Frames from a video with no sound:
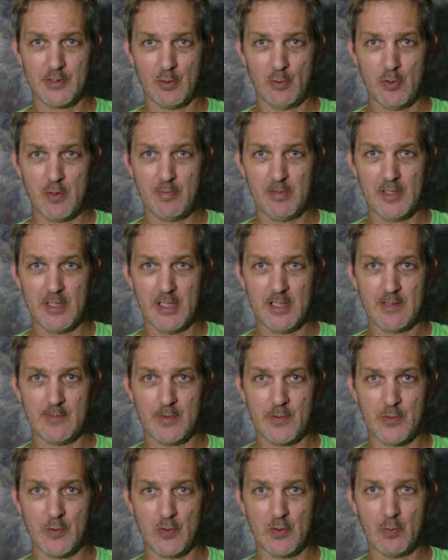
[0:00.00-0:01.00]
replant
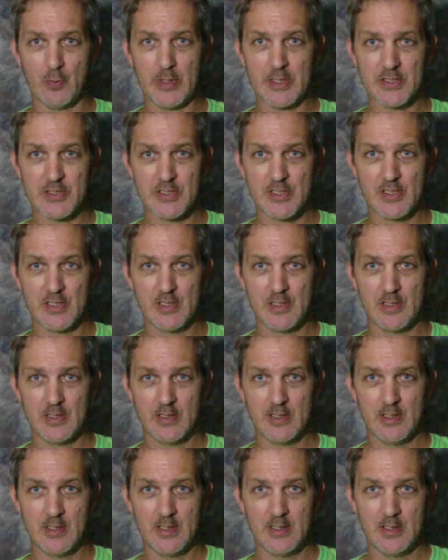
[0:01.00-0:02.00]
every 3 weeks.
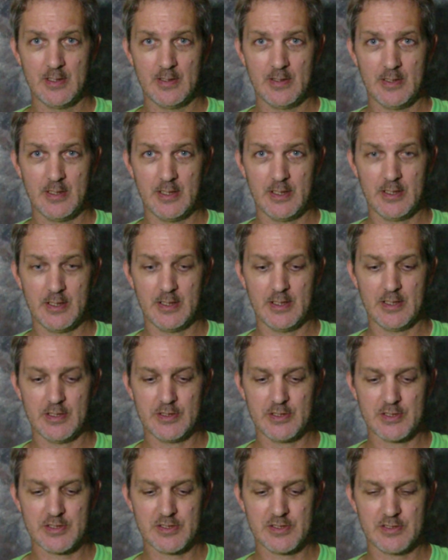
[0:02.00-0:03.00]
And
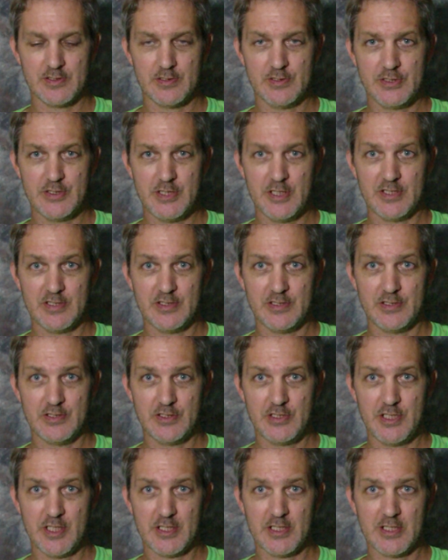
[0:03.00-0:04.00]
just
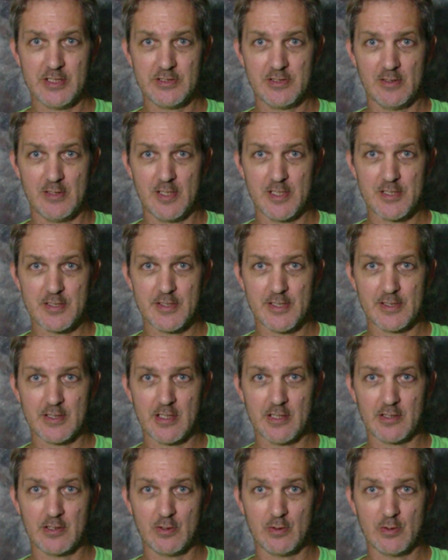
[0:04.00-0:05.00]
check out the lettuce I
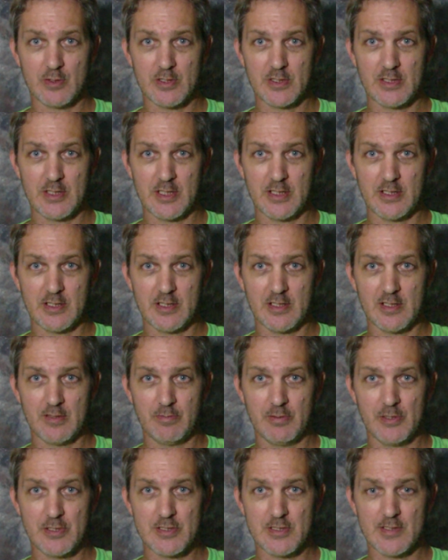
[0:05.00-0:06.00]
got going, and
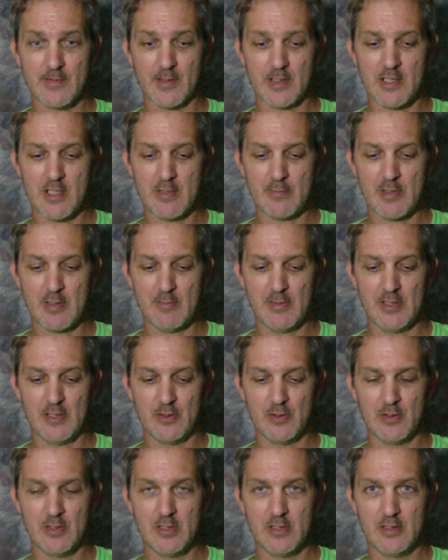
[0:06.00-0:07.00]
please leave a comment
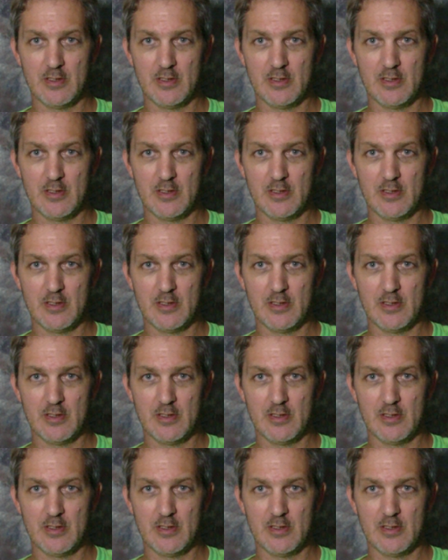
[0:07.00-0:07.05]
below.